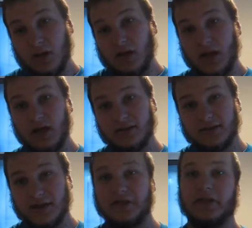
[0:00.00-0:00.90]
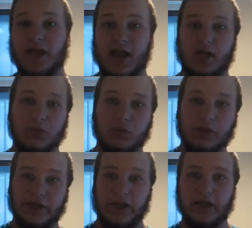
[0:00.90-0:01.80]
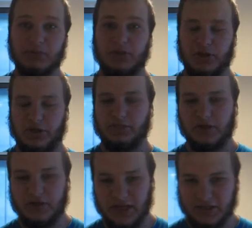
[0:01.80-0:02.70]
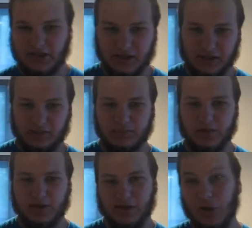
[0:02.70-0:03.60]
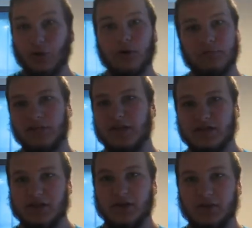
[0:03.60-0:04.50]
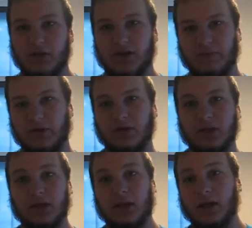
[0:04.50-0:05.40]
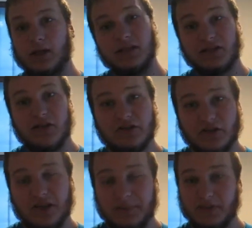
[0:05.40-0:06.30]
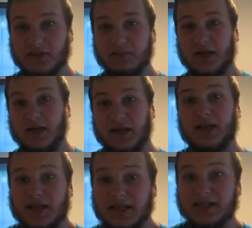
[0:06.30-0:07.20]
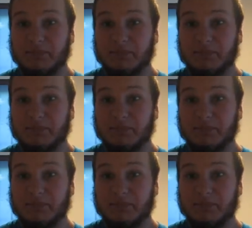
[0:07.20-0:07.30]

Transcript: Now let's get to the actual gameplay of the Destiny beta, or Destiny, whatever. Let's also keep this in mind, it is a